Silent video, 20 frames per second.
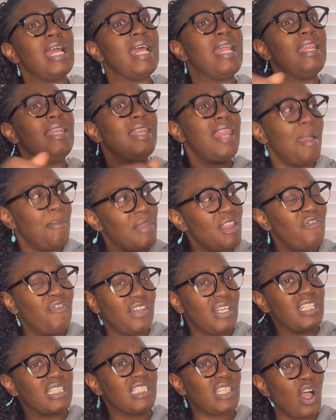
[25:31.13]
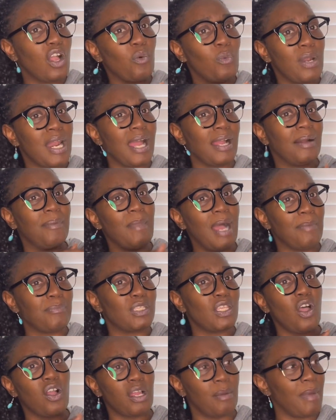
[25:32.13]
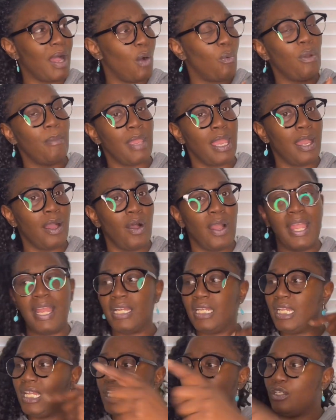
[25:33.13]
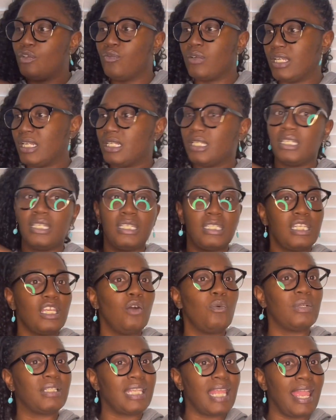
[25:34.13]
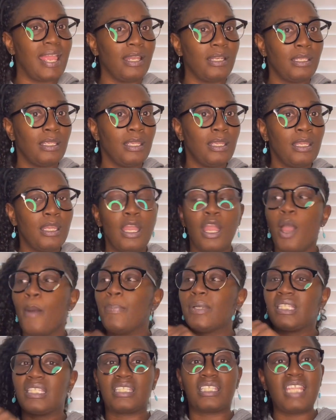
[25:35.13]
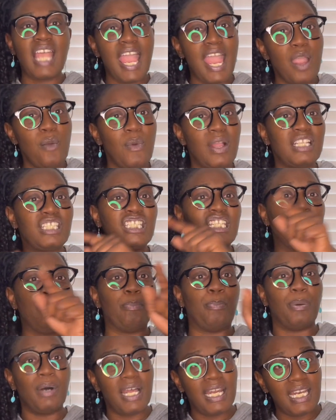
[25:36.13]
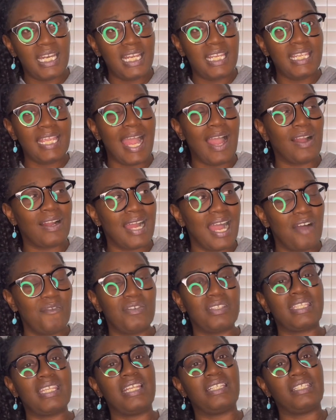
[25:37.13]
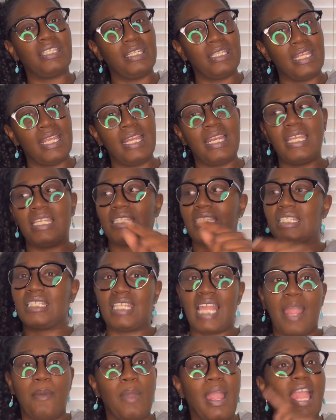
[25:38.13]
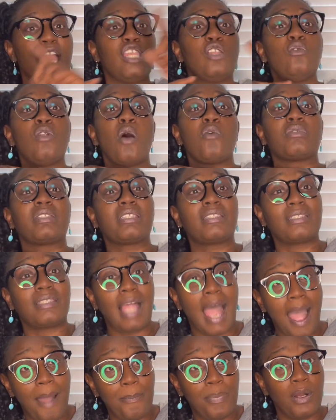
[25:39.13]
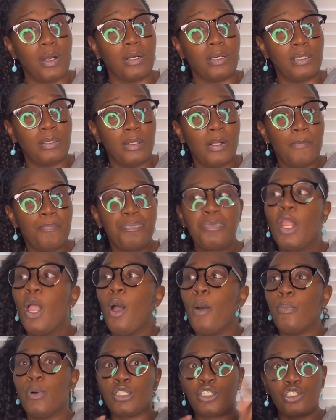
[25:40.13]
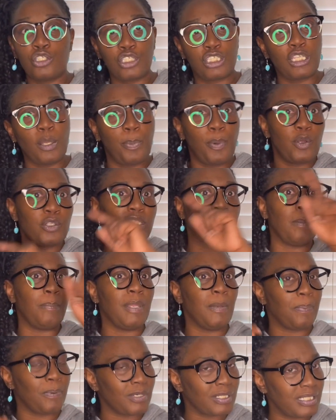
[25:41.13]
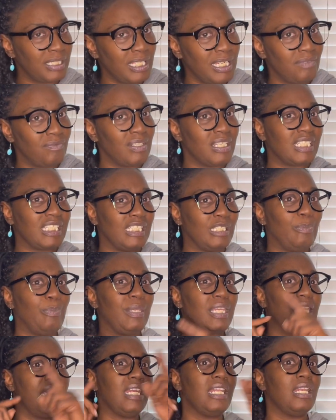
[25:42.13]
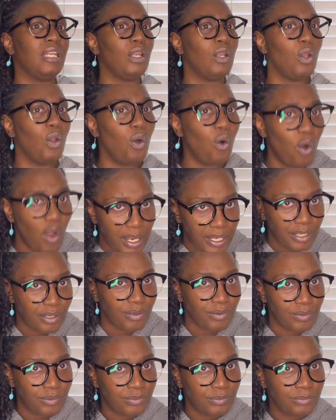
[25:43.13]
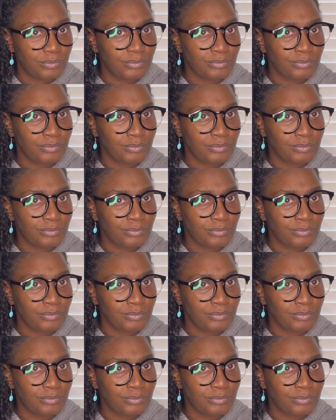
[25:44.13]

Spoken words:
Let me finish talking what I'm talking about with Mel, and then you can deal with that. But the same way she butted in y'all conversation then is the same way, and you don't stop her. But you're supposed to be perceived as being loyal.